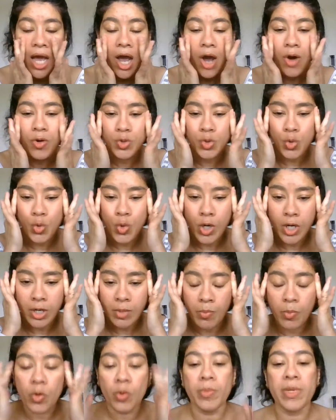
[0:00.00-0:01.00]

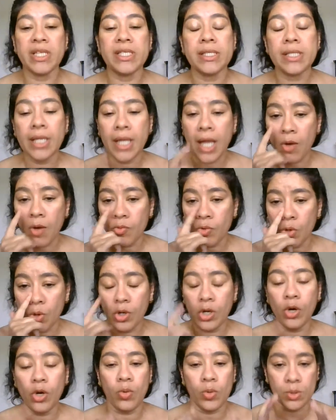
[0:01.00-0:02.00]
outward movements. Now your
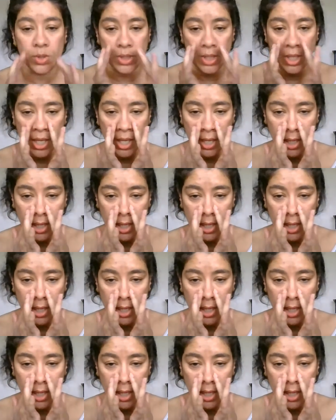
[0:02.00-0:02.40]
nose,